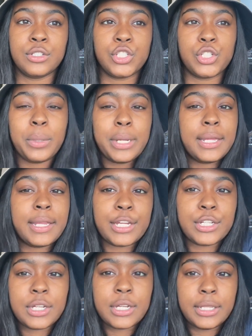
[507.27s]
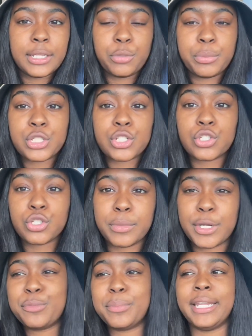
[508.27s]
doing like a little bit too
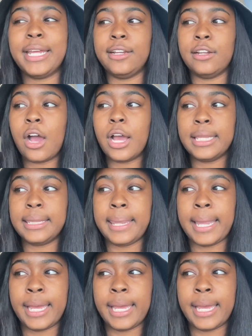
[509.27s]
much, but like not in